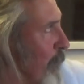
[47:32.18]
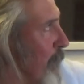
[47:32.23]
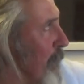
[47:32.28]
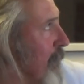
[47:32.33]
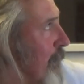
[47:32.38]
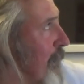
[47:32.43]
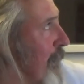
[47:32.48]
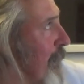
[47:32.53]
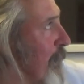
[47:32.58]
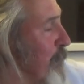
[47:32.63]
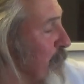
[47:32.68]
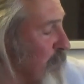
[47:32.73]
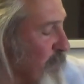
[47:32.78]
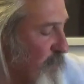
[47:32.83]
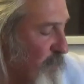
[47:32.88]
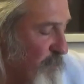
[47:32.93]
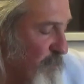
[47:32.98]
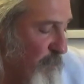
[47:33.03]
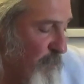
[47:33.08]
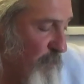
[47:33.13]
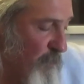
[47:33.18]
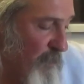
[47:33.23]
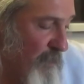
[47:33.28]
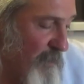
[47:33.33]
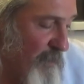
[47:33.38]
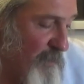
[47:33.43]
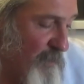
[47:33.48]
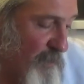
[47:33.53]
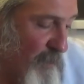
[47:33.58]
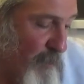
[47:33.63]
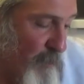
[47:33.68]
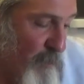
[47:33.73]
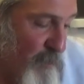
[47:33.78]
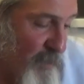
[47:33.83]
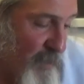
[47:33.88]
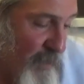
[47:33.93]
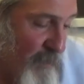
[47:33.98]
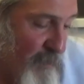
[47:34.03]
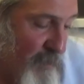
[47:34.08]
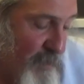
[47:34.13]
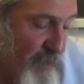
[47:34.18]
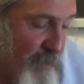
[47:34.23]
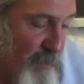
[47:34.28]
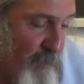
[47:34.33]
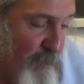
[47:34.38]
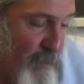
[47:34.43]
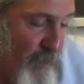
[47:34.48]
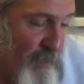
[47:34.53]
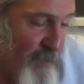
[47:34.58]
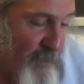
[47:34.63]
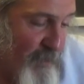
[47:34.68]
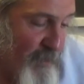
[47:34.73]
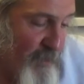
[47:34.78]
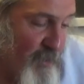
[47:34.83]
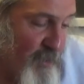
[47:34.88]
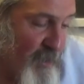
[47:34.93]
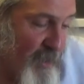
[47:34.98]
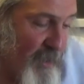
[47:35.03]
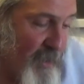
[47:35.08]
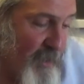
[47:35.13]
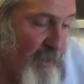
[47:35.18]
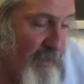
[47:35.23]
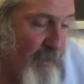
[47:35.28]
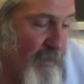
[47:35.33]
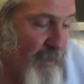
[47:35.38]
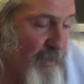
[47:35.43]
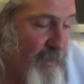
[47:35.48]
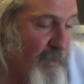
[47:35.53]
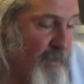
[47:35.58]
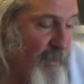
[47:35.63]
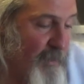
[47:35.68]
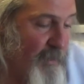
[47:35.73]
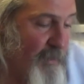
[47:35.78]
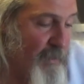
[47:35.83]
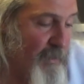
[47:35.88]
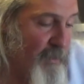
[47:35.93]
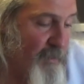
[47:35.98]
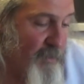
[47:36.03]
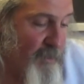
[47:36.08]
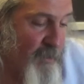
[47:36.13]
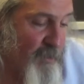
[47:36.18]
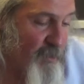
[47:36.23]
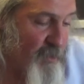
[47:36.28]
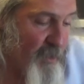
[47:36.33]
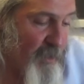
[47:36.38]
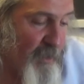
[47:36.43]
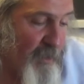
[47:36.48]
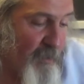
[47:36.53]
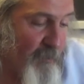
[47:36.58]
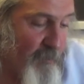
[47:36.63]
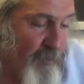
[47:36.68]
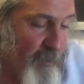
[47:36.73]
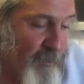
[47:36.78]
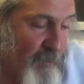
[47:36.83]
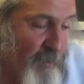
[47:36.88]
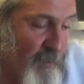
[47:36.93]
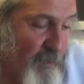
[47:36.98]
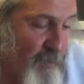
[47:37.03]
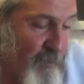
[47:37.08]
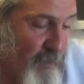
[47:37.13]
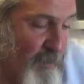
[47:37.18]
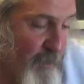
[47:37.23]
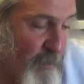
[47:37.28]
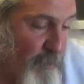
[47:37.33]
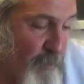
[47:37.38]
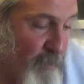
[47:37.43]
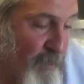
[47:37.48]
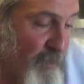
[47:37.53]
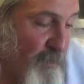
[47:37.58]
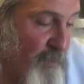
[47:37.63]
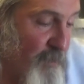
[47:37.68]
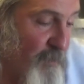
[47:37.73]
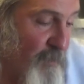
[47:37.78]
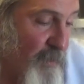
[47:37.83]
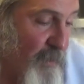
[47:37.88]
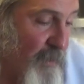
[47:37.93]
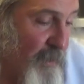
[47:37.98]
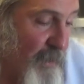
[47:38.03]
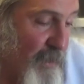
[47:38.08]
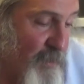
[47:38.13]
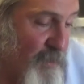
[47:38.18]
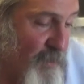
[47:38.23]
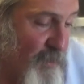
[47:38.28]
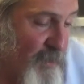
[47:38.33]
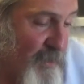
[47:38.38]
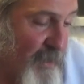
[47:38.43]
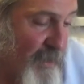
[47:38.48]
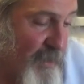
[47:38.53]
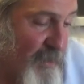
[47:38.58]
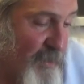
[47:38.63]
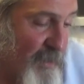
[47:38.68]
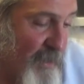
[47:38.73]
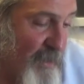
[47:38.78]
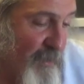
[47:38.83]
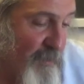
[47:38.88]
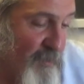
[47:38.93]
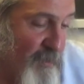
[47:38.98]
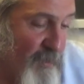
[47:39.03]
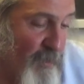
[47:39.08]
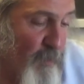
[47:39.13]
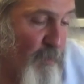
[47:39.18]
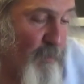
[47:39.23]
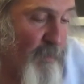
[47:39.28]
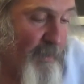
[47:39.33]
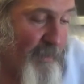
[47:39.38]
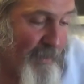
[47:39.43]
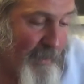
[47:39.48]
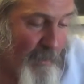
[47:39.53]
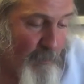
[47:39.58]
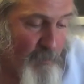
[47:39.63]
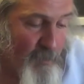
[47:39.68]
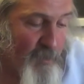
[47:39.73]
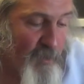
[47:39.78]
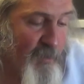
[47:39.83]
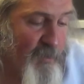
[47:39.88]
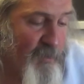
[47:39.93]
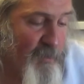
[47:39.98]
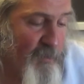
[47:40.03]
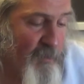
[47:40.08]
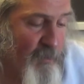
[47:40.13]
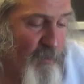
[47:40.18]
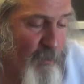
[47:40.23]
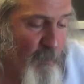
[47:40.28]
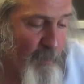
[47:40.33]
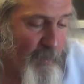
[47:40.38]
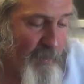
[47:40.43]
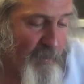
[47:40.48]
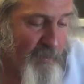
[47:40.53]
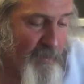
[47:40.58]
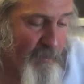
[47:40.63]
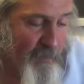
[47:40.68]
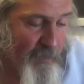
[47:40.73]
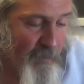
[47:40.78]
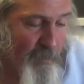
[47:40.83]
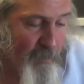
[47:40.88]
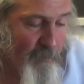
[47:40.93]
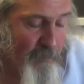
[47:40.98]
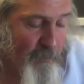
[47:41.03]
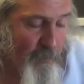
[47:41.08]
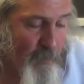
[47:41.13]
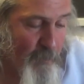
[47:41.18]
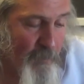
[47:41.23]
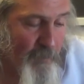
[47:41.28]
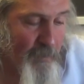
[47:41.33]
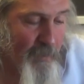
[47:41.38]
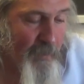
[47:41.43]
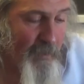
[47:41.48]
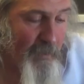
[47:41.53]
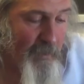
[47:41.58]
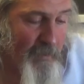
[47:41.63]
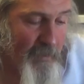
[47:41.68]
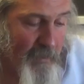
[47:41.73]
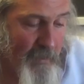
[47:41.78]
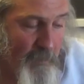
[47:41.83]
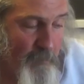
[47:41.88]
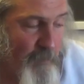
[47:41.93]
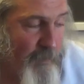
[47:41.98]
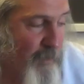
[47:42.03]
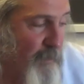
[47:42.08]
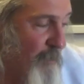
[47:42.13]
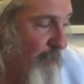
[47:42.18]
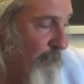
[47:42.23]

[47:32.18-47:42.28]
with the damages rule is almost every single person in jail is in jail or incarcerated in prison or detention centers, and there's no damages. Nobody's ever come forth and claimed